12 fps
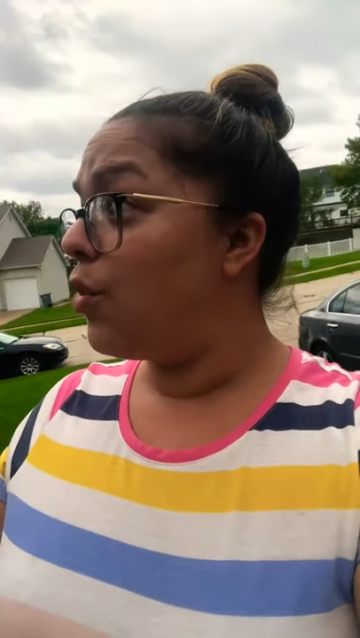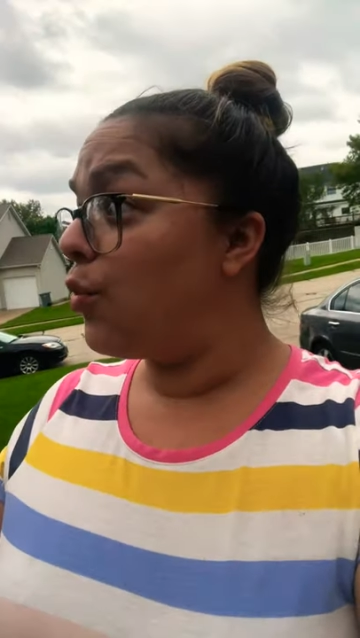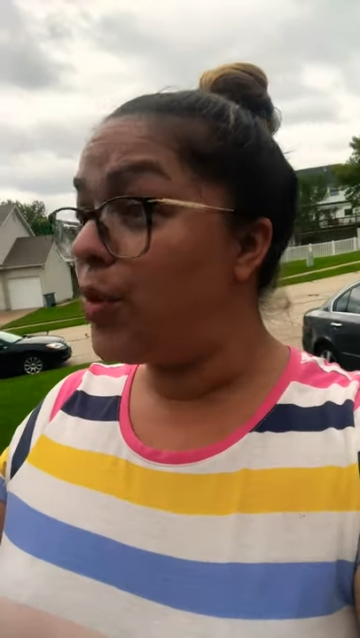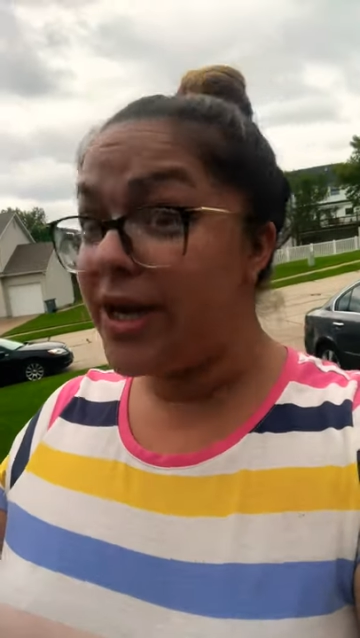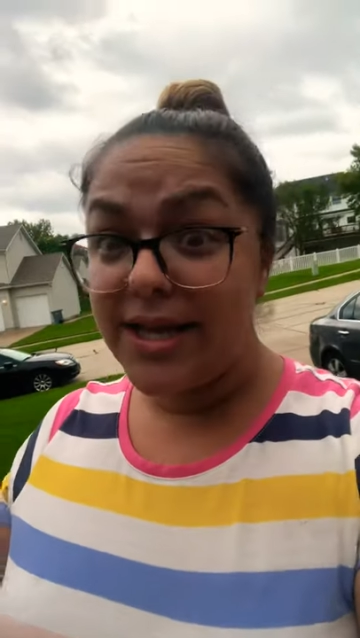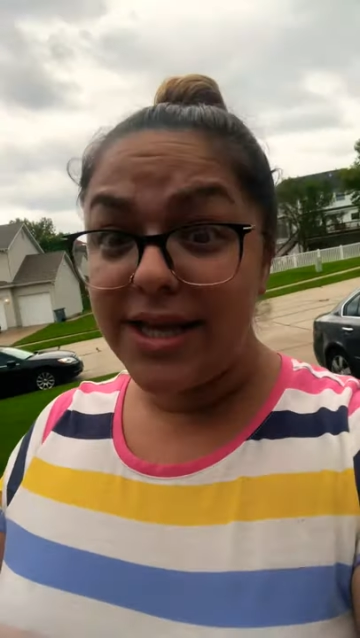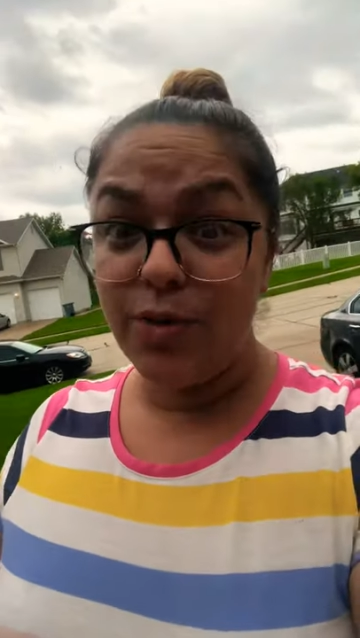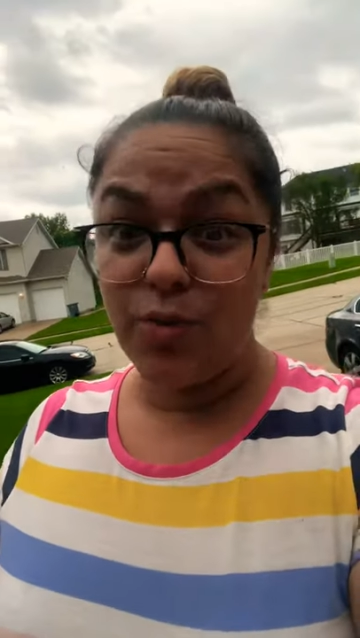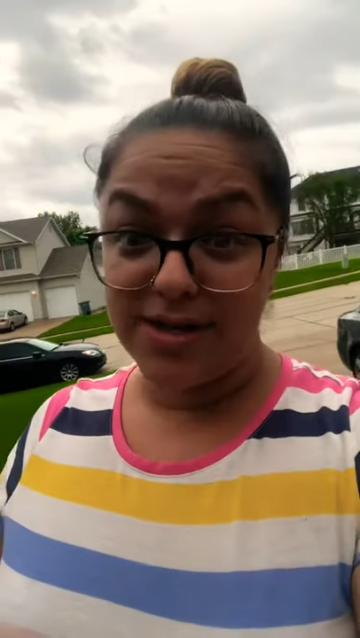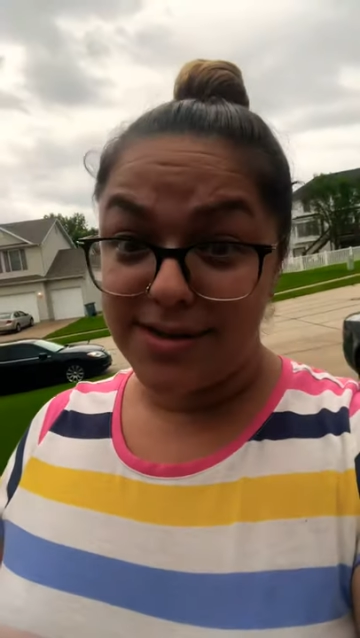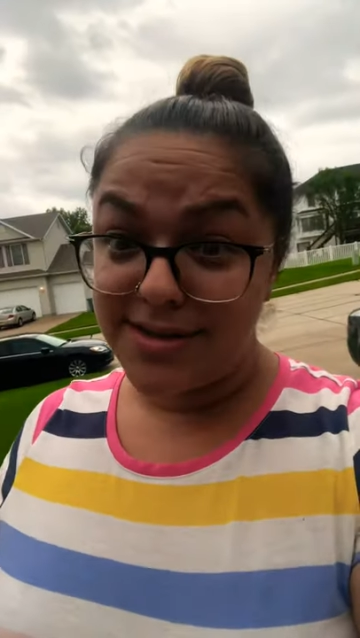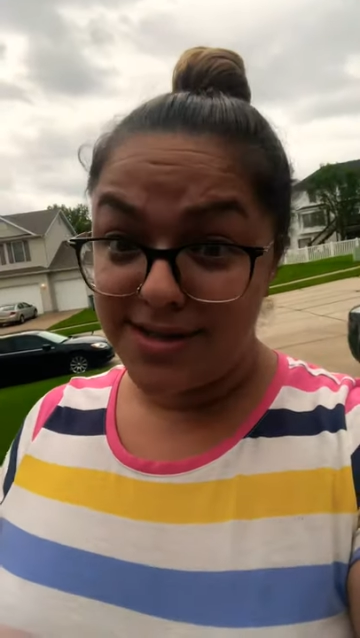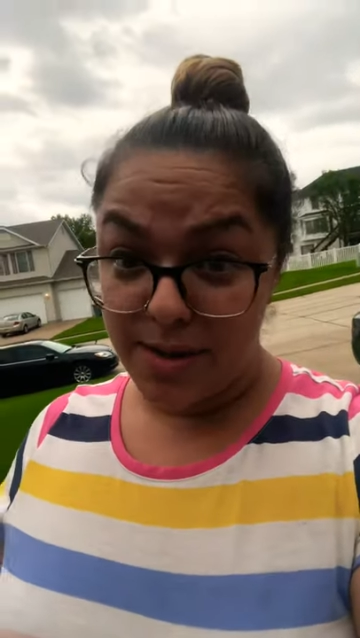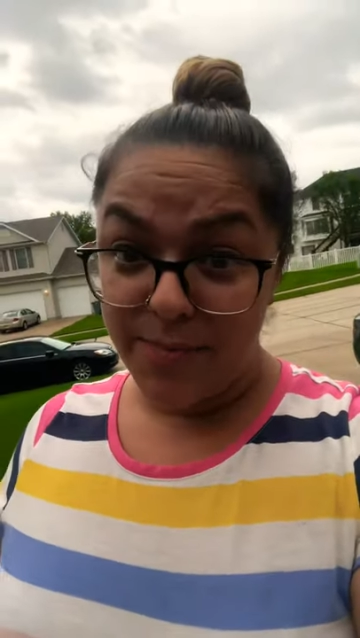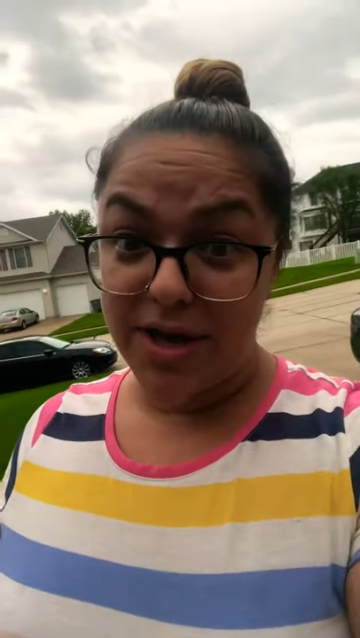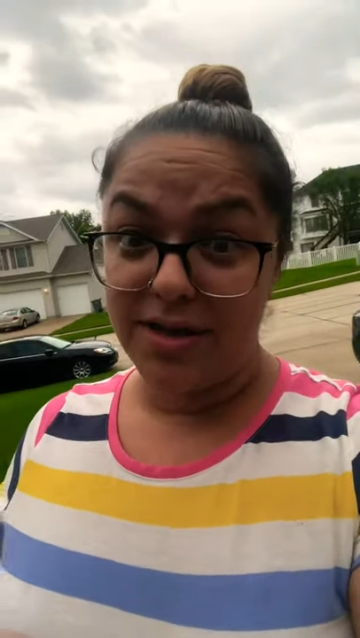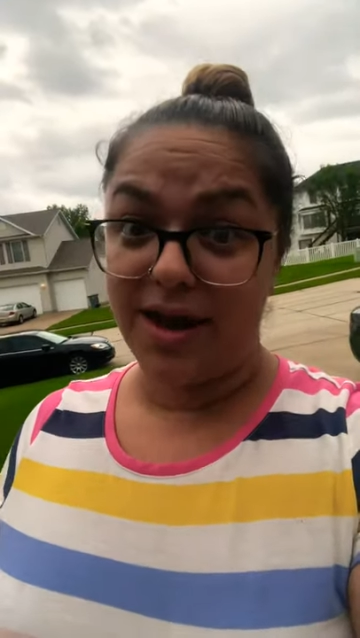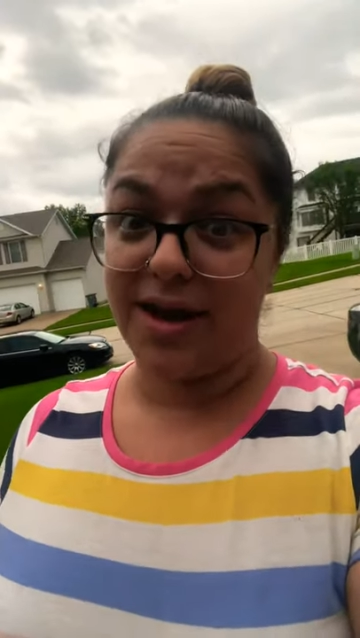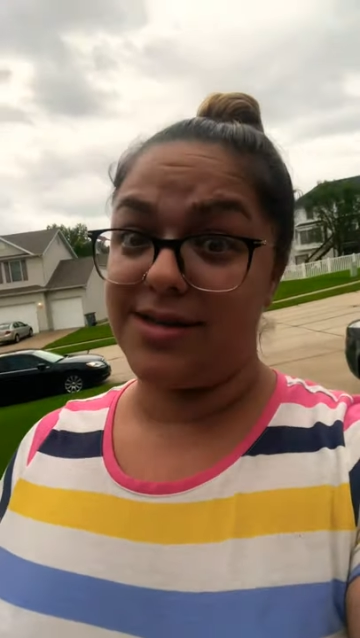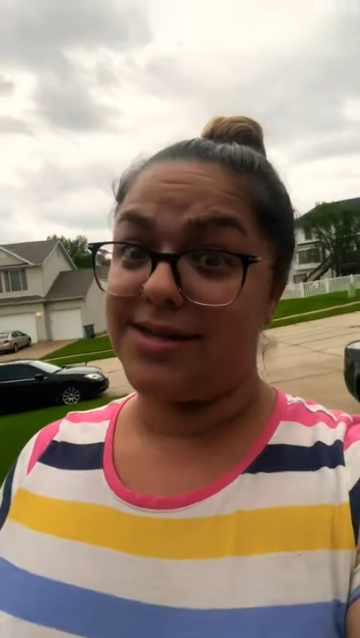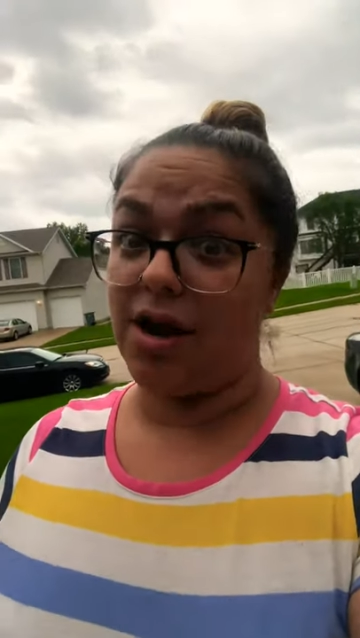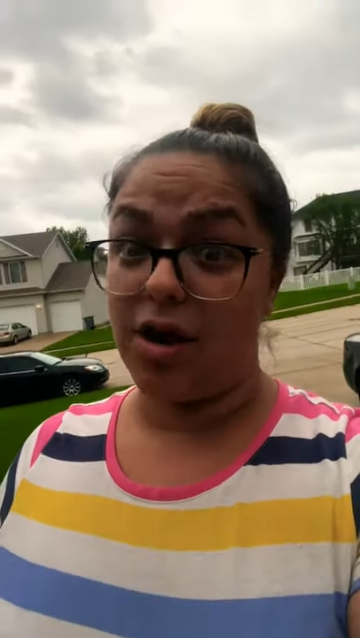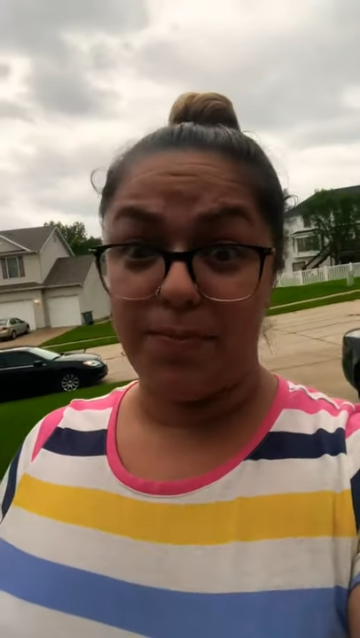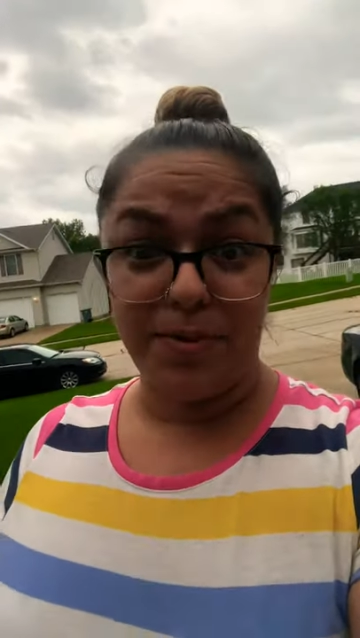really what stimulates our